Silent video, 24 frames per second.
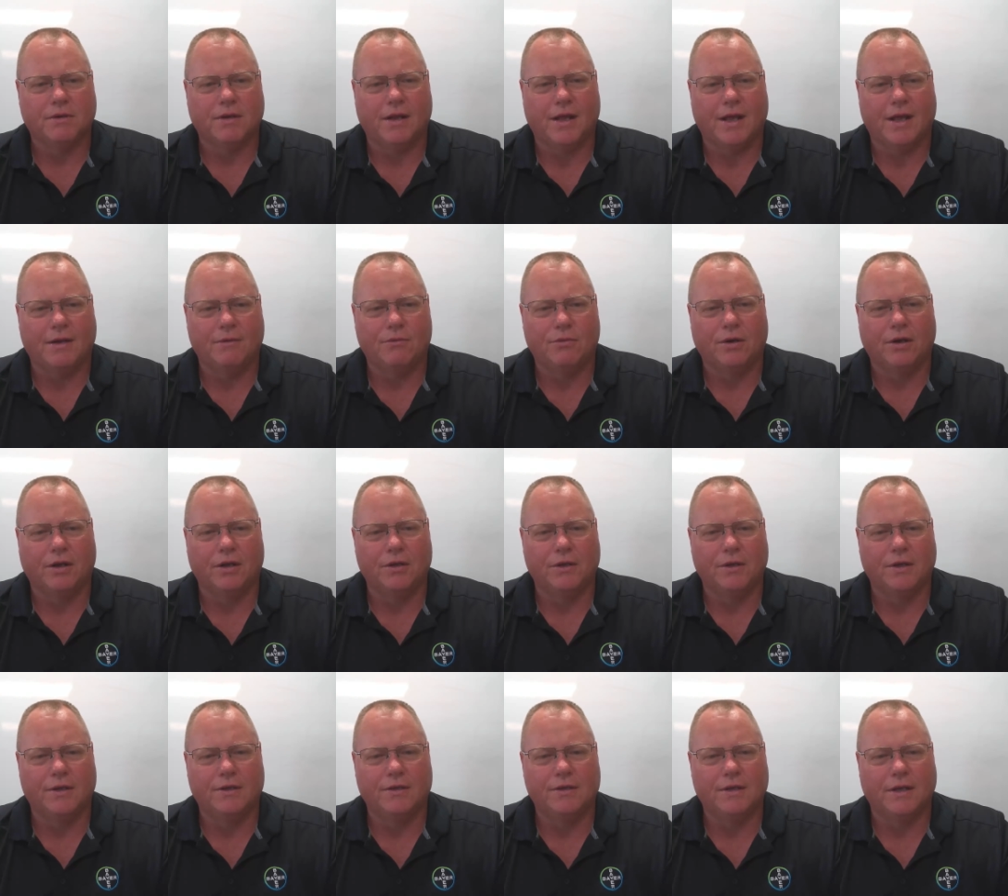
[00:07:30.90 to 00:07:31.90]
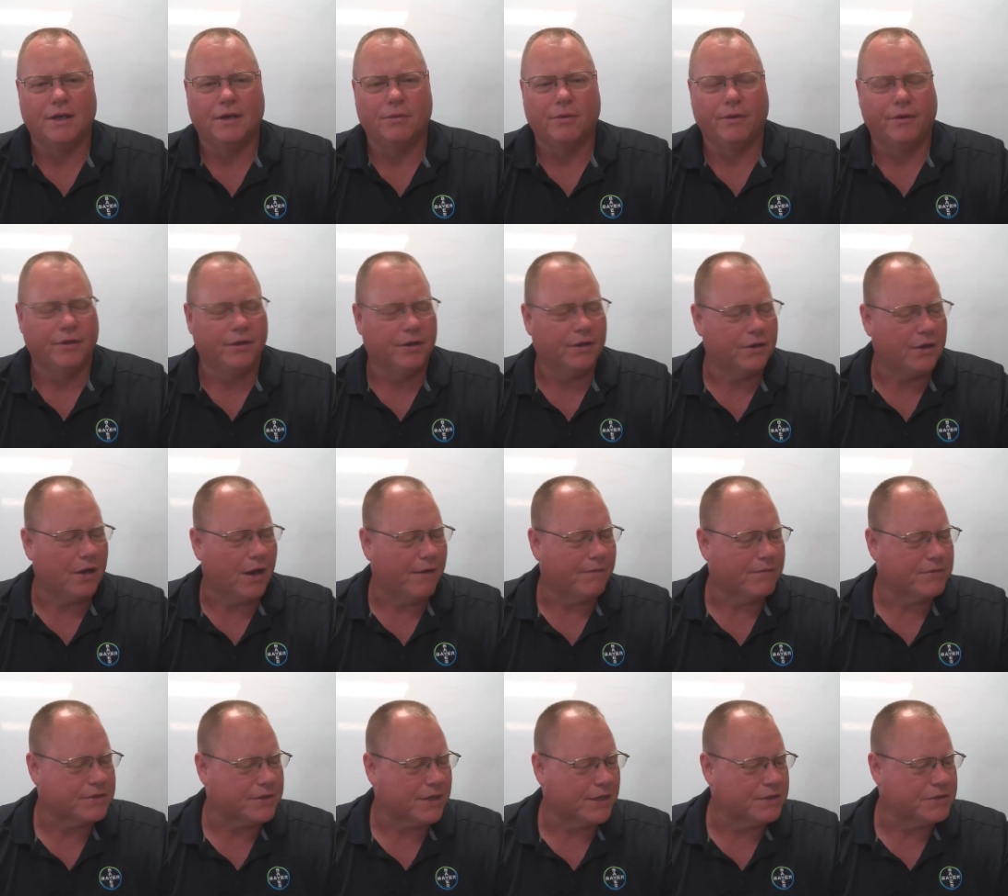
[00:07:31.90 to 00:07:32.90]
I had really good
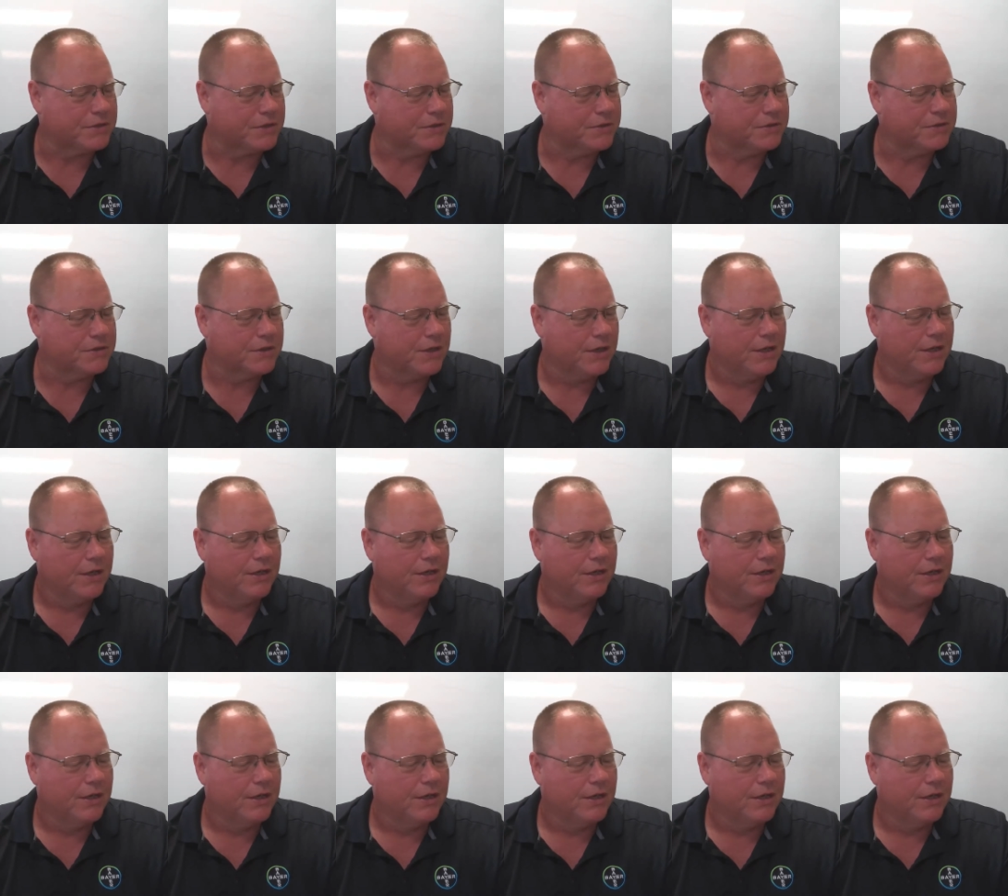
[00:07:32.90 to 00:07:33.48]
conversations,